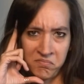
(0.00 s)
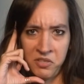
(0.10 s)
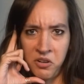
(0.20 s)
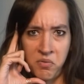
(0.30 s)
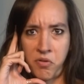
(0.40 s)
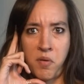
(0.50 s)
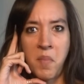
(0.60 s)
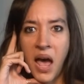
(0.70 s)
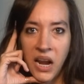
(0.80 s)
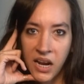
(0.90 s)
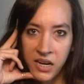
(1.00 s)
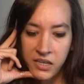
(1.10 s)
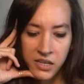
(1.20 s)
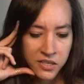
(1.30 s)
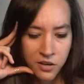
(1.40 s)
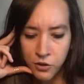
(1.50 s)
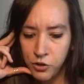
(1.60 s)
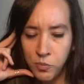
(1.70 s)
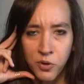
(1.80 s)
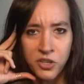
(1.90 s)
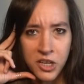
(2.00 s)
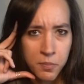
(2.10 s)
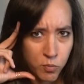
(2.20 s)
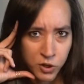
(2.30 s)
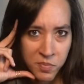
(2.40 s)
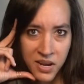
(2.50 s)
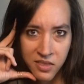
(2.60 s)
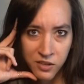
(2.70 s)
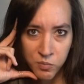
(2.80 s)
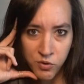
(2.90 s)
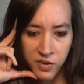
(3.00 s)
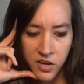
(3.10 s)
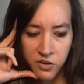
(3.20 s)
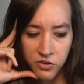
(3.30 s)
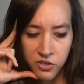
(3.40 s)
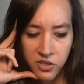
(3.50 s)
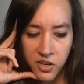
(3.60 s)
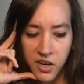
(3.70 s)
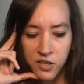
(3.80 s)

you know, thematic ideas that are super deep, which make this movie interesting.